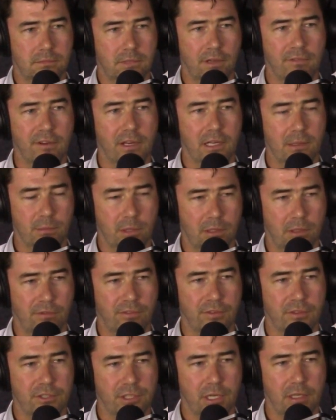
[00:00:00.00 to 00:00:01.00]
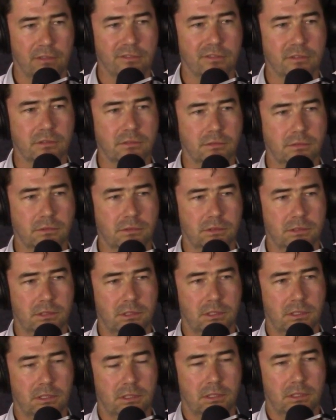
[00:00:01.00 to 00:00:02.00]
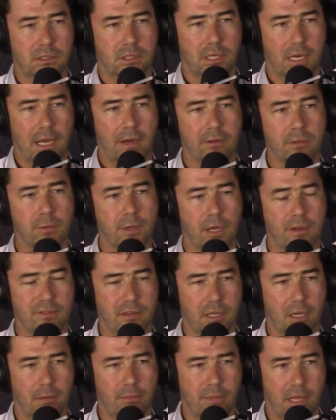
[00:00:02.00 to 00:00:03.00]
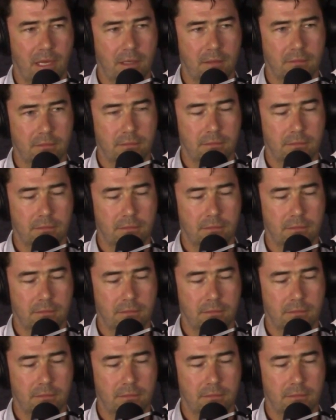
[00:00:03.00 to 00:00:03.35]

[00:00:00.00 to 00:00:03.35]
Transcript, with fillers: available off the shelf? And how do we overcome that